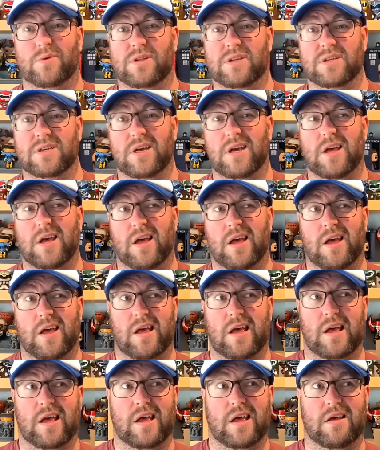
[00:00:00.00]
ones.
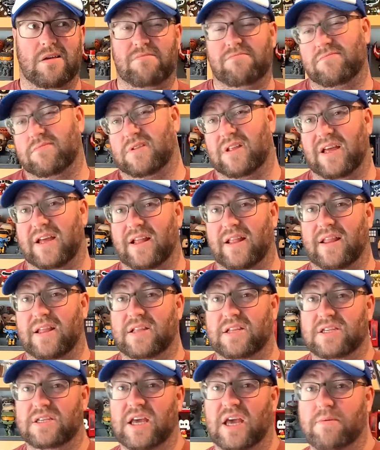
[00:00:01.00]
And
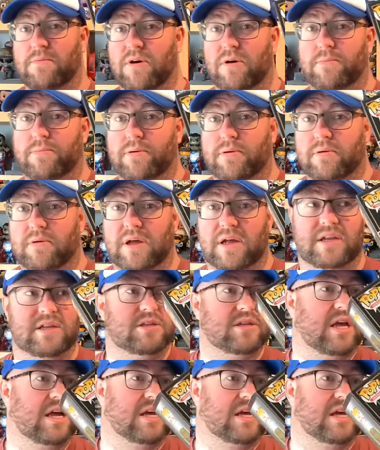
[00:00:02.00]
then this came up, and